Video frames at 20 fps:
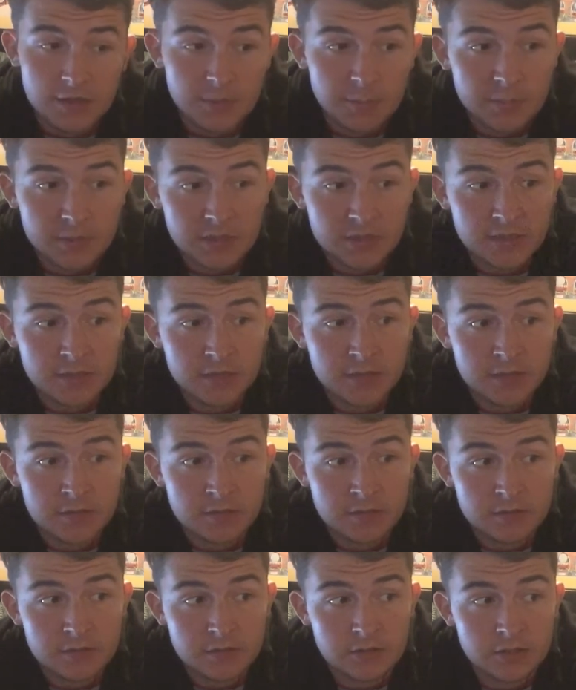But yeah,
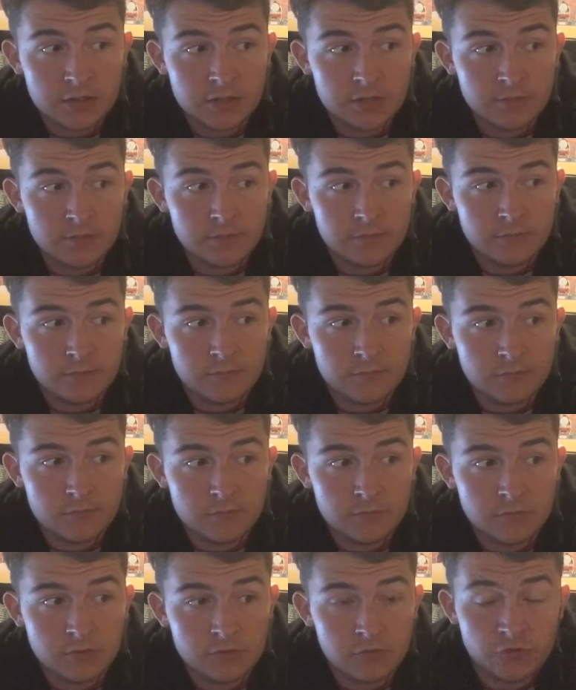I'm
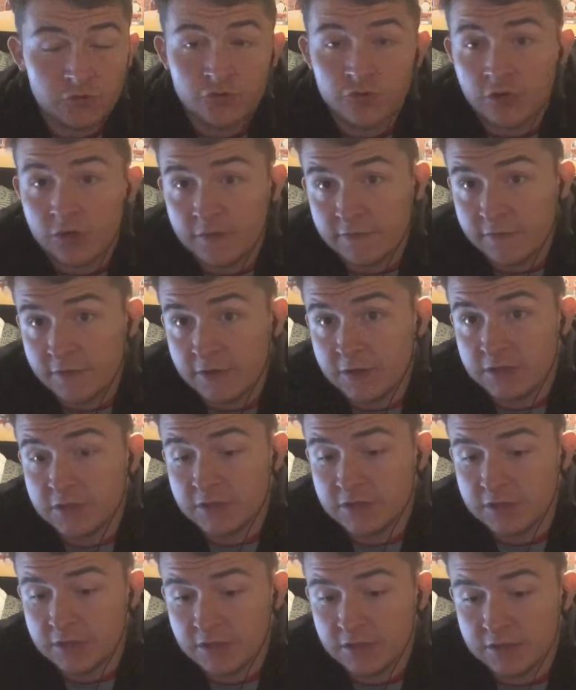going to try and finish the
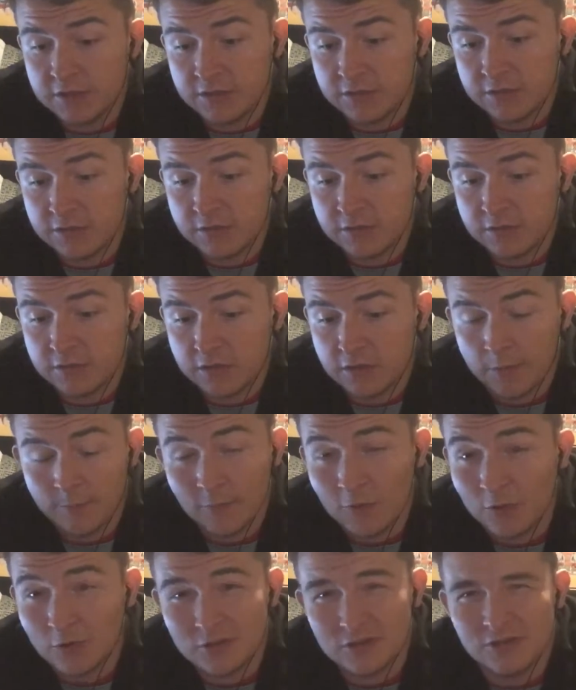season. I'm
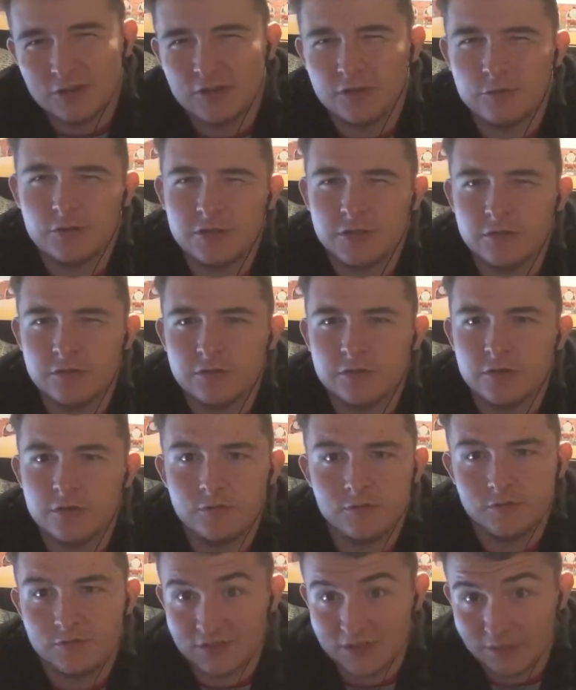not going to do what I used to do,
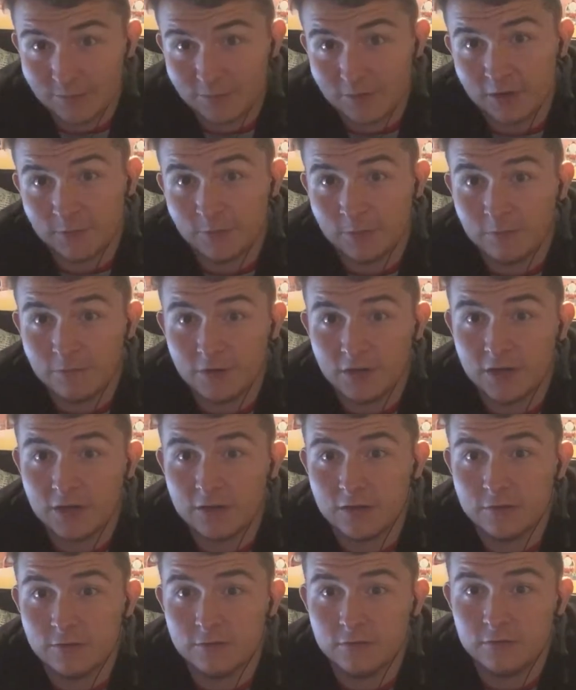which is double up on
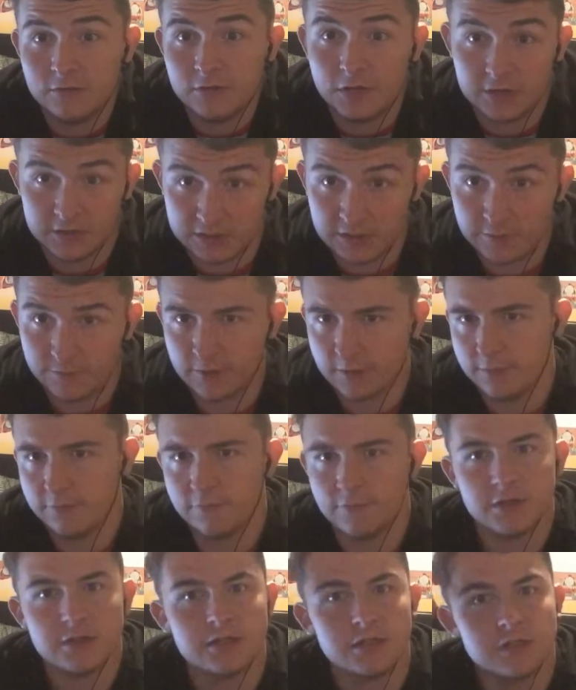videos, like double up on
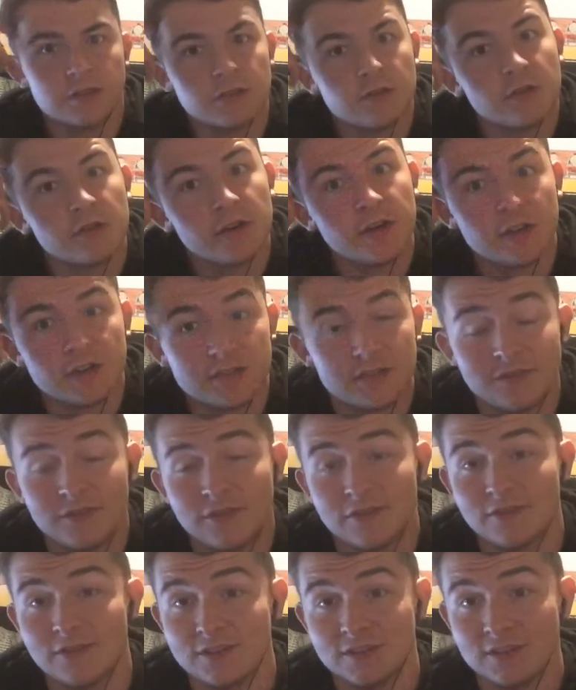races, sorry, because I
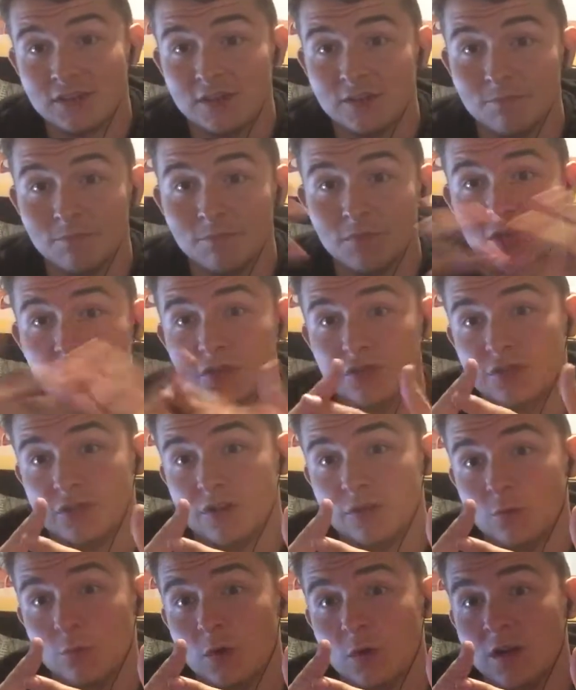feel they just kind of merge
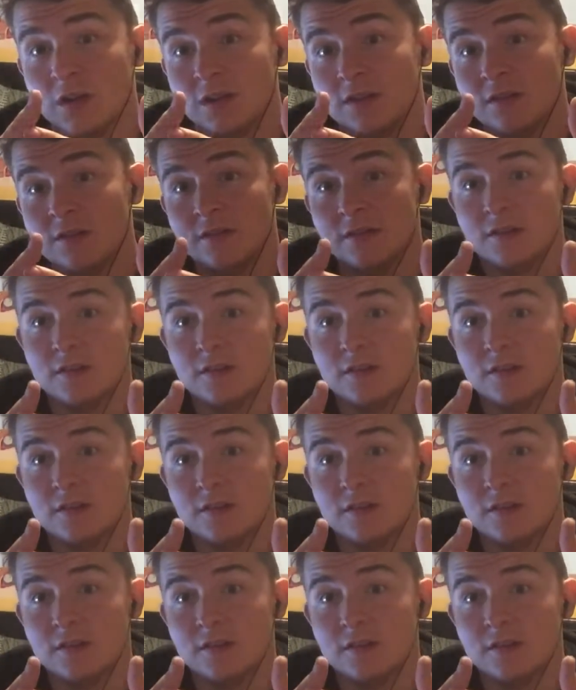into one.